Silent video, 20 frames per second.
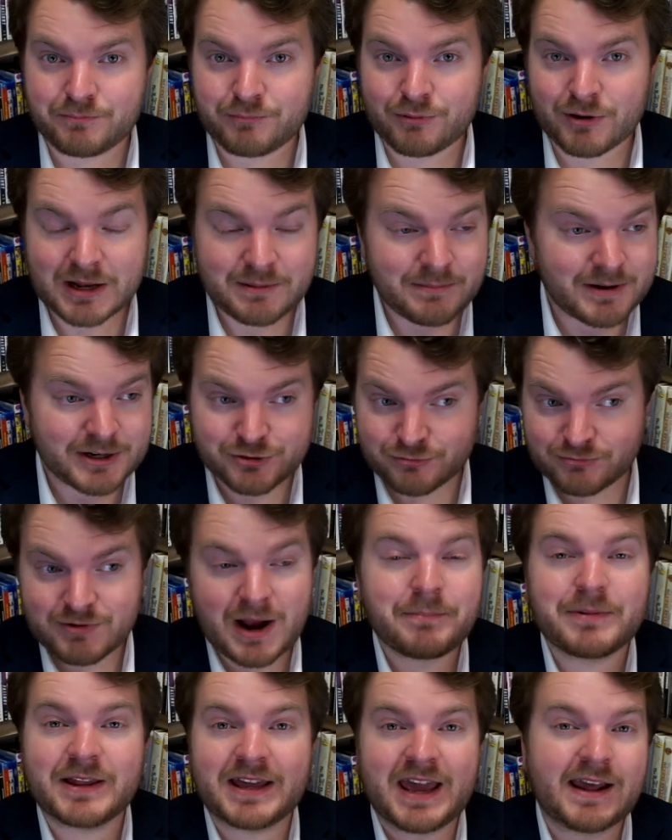pretty much
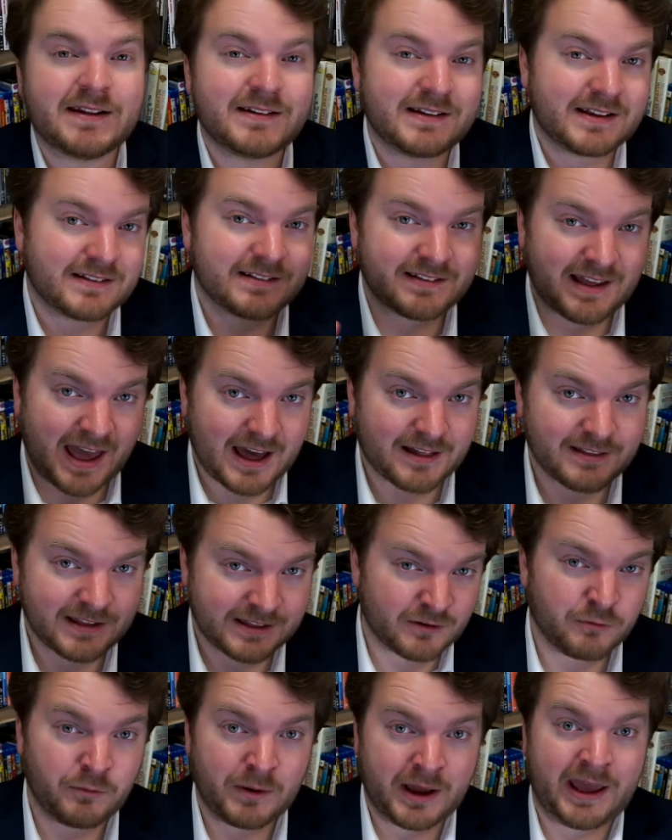replicated exactly
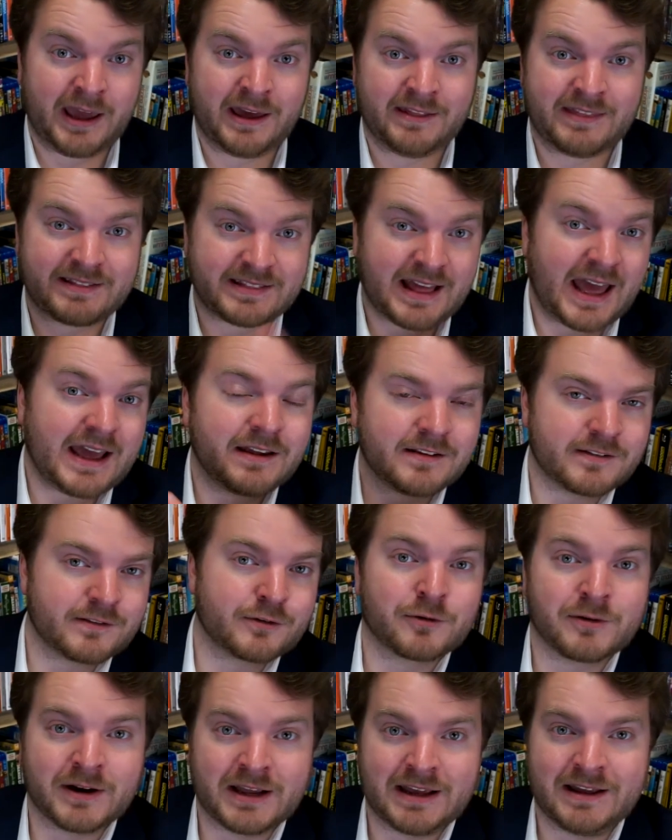the way that that
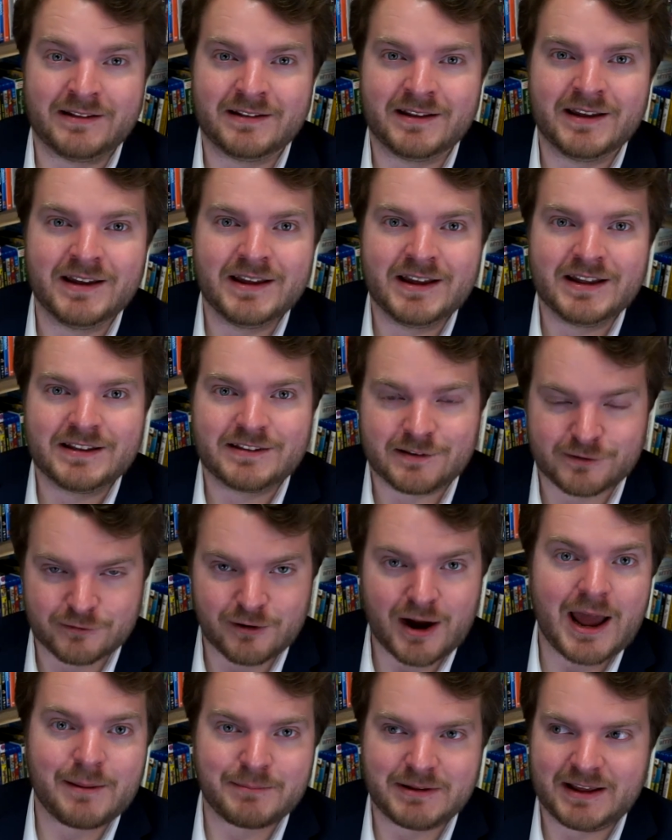historian
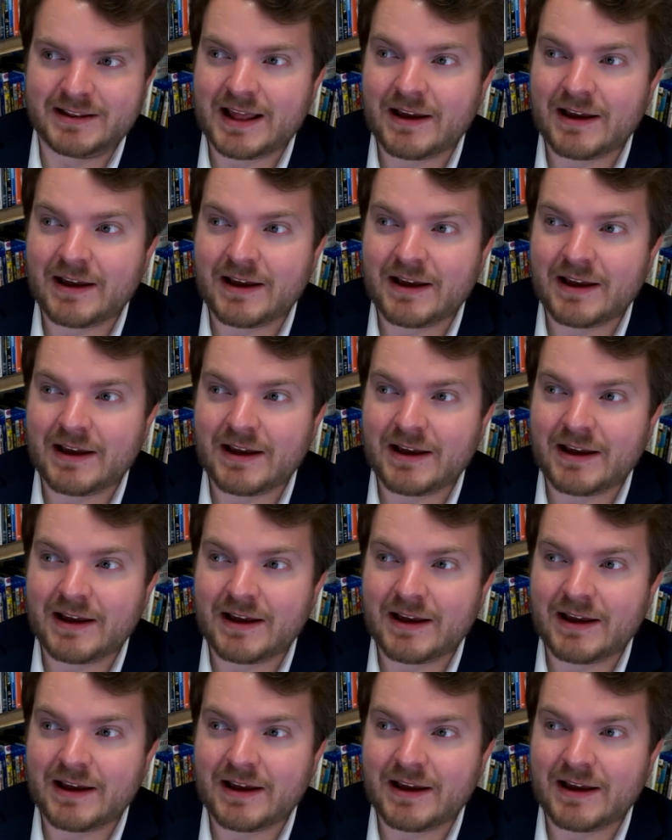described it.